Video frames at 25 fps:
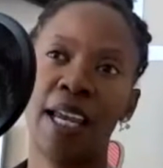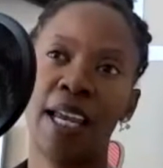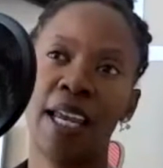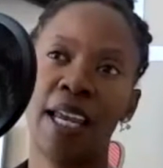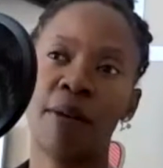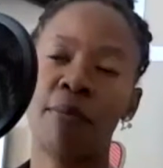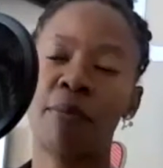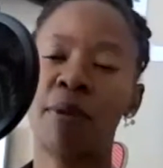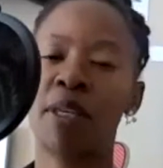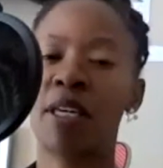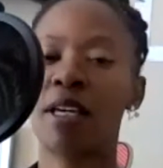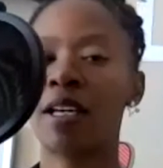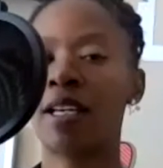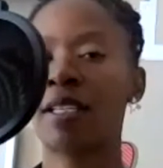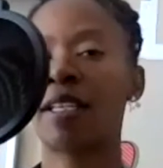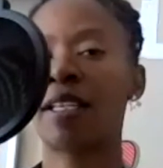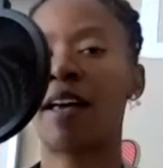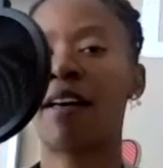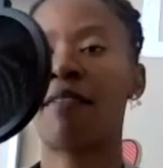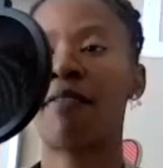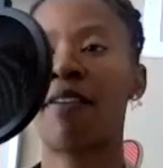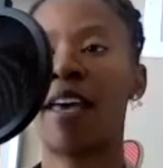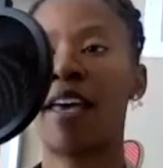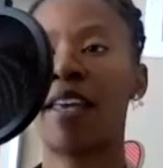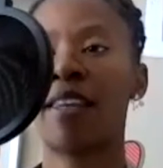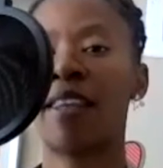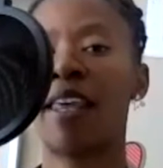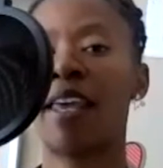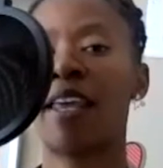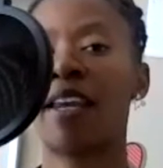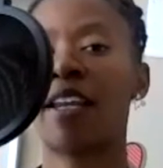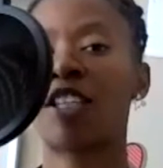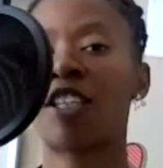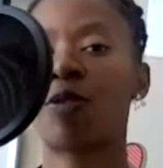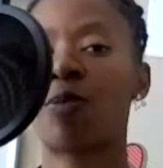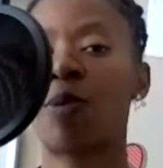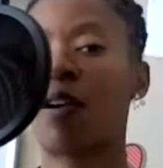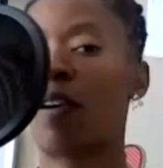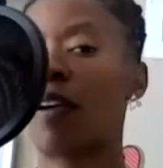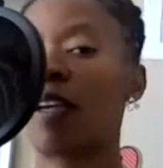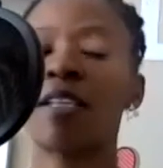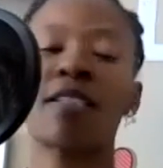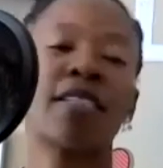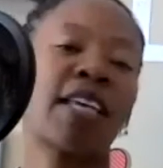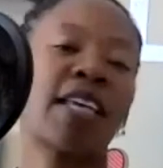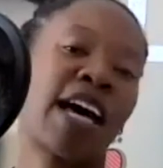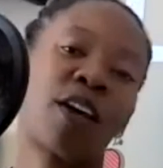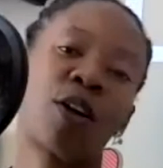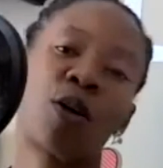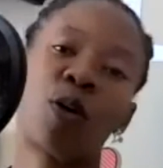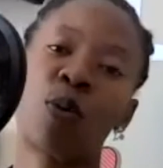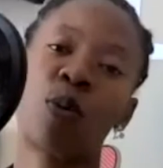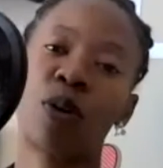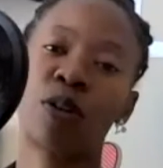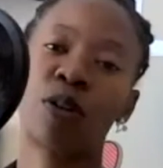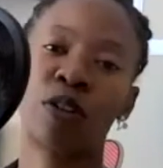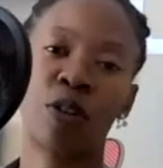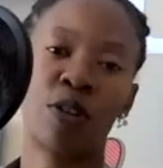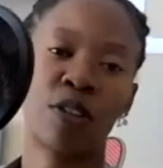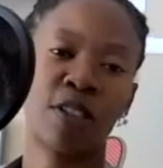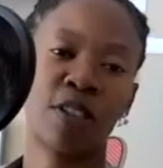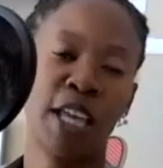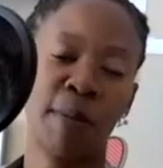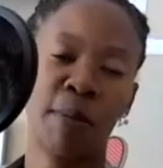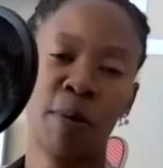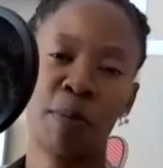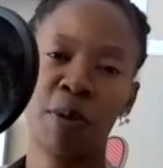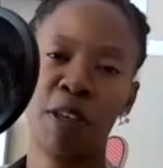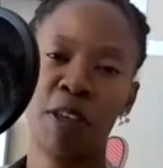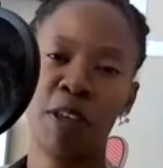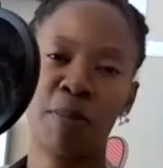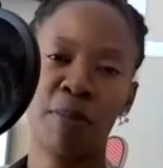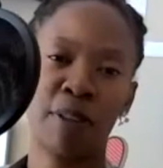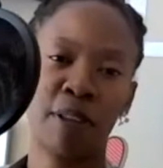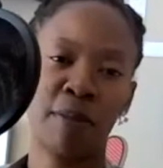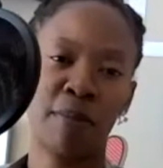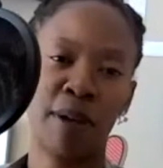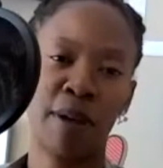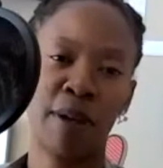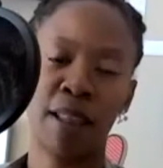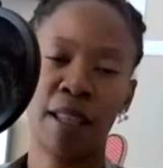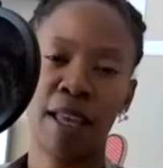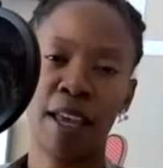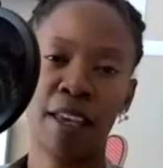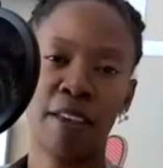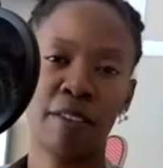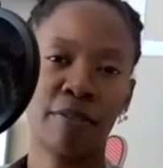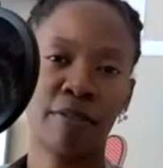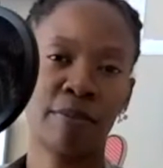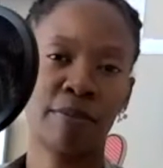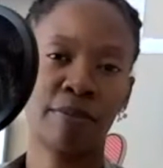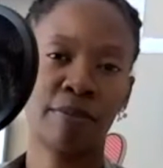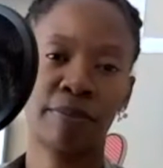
And because I've had that experience, I don't want those type of people in my life.